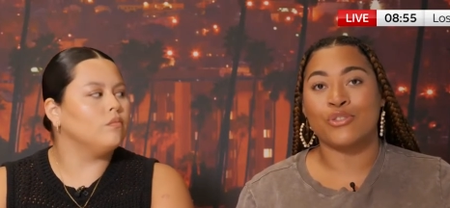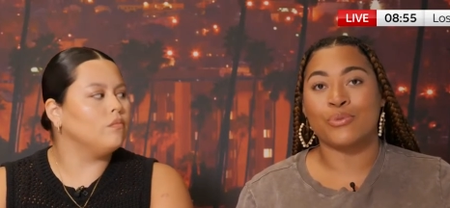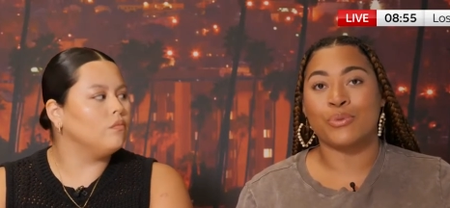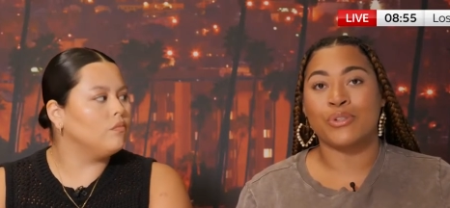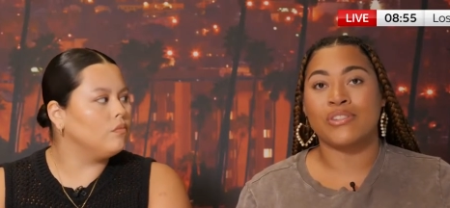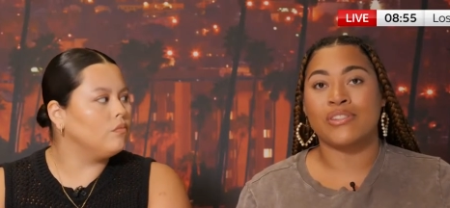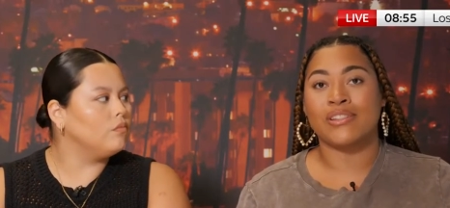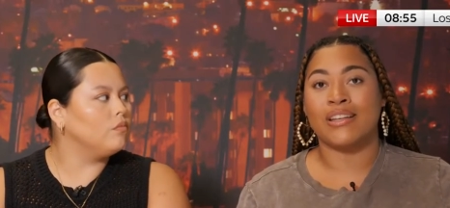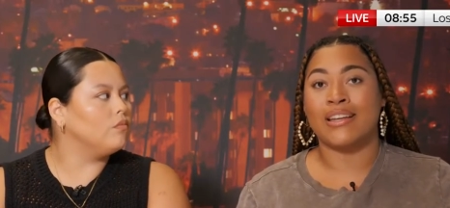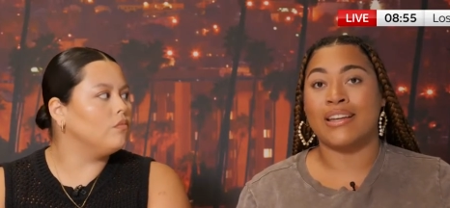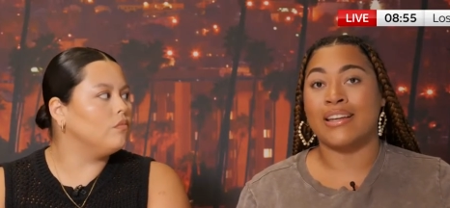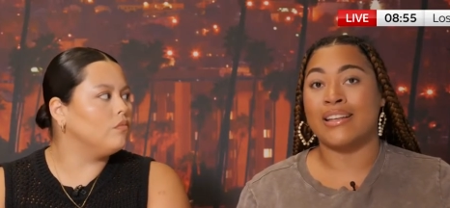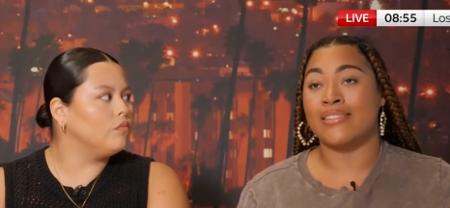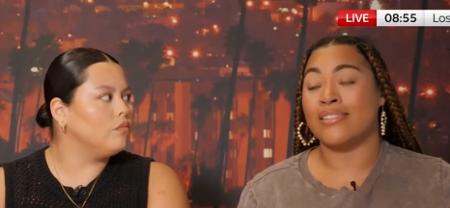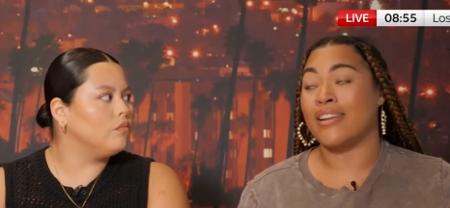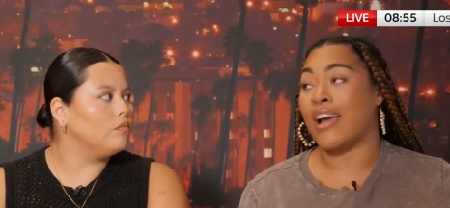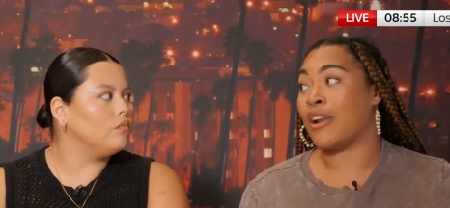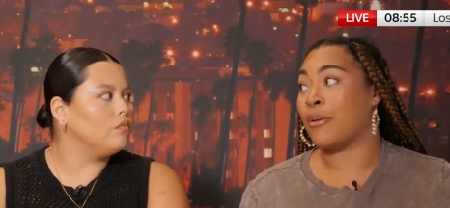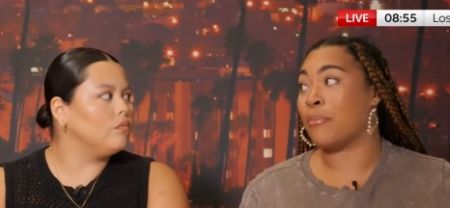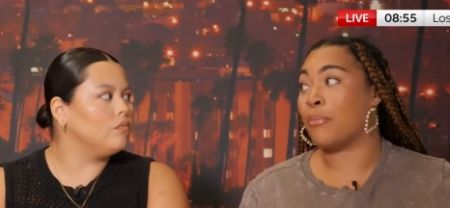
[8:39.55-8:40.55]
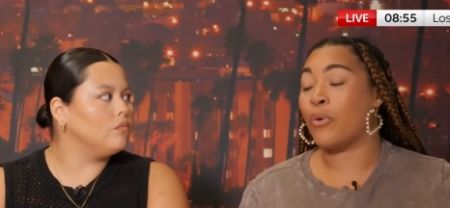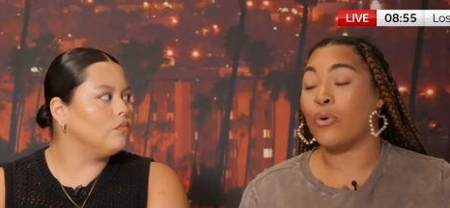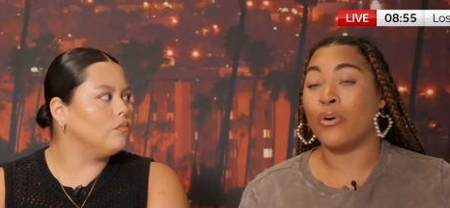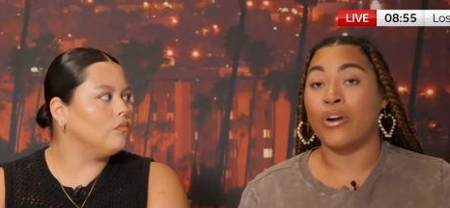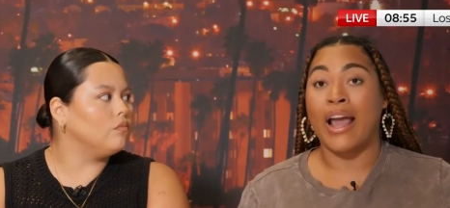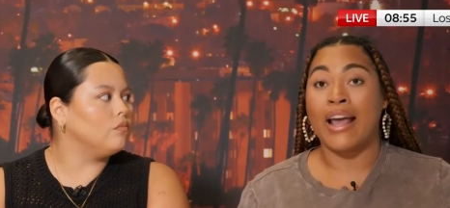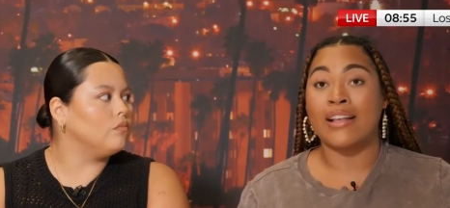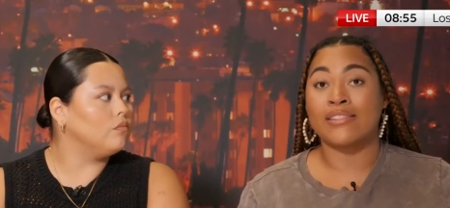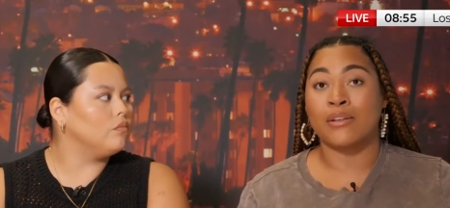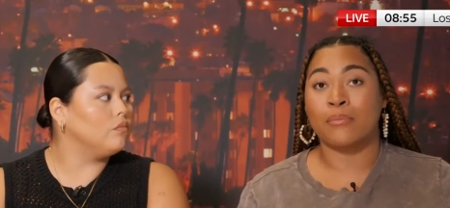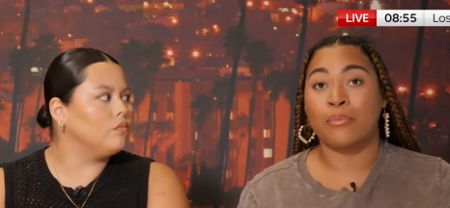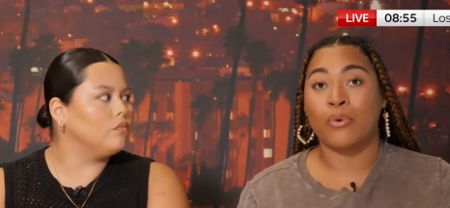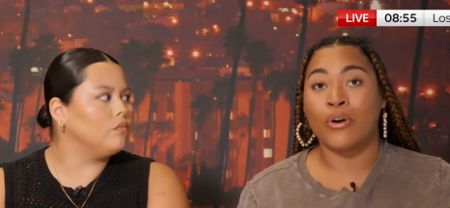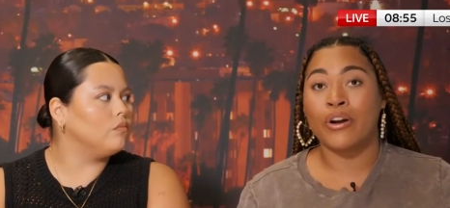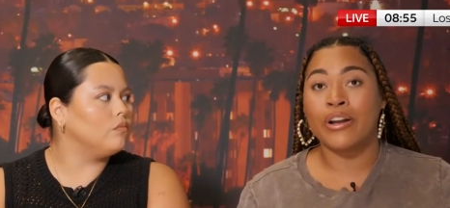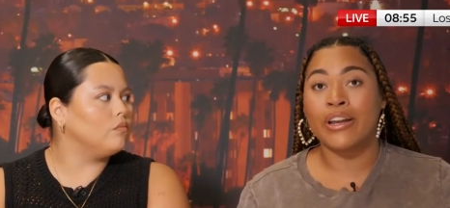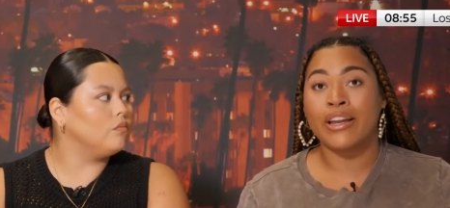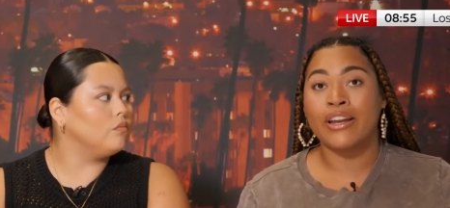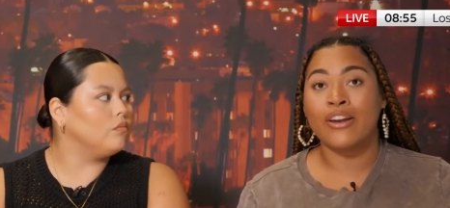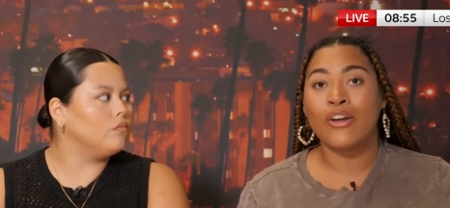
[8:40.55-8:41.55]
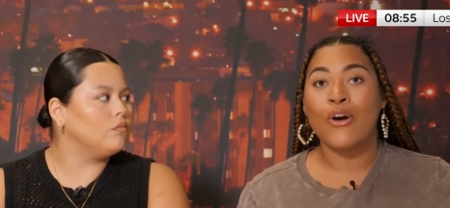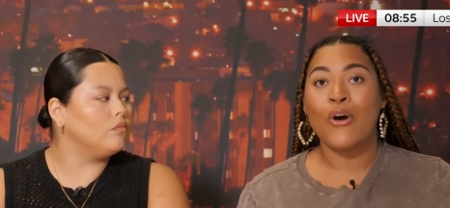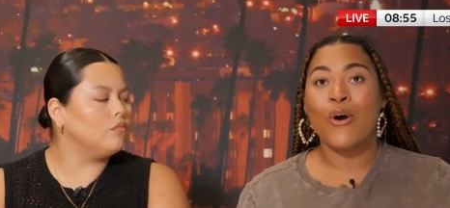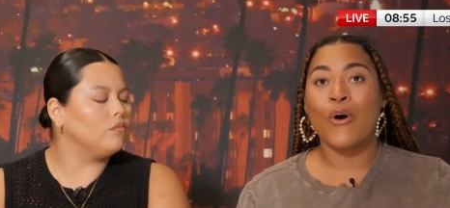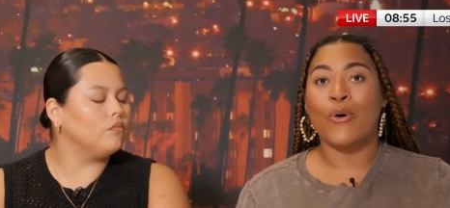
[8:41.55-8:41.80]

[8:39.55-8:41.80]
Speaker 1: we're seen as not import- as important